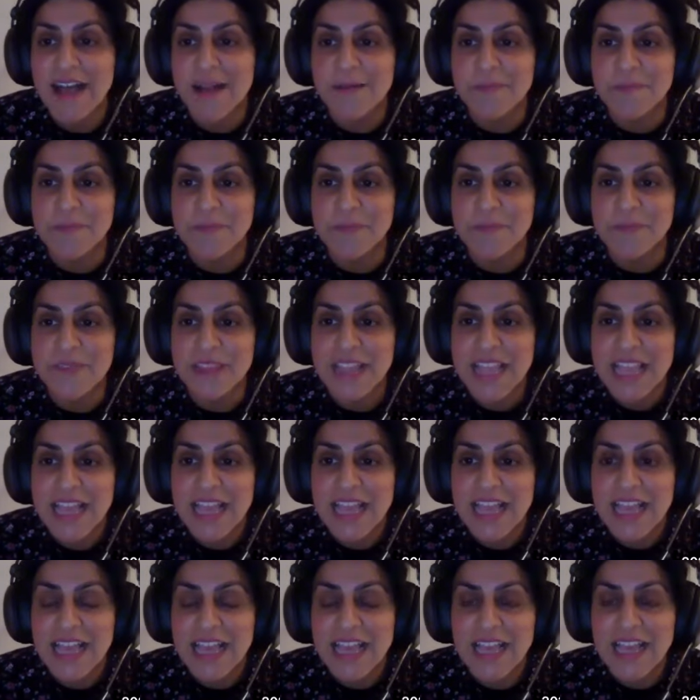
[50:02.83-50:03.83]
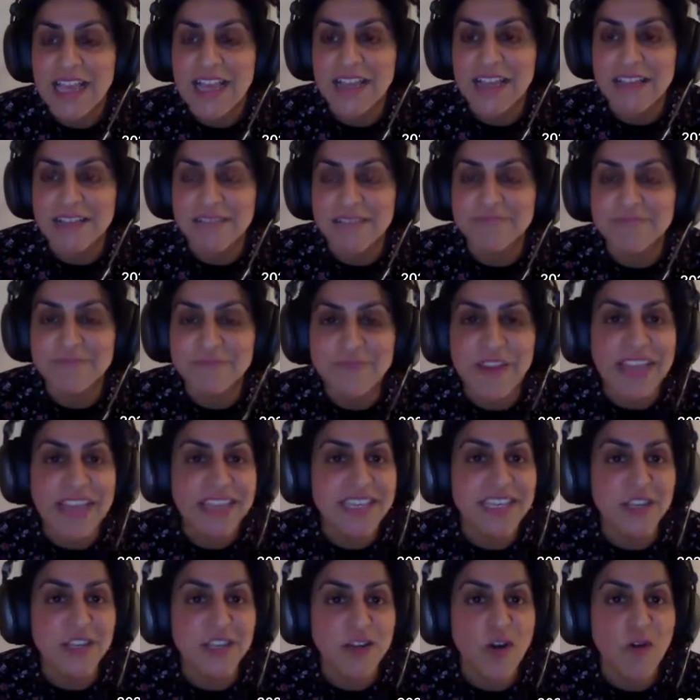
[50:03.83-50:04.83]
um, uh,
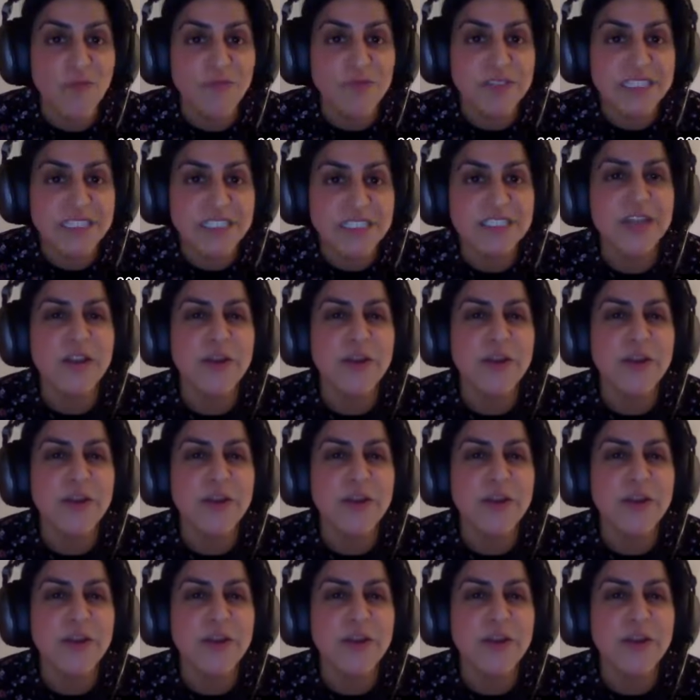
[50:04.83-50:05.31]
faking confidence.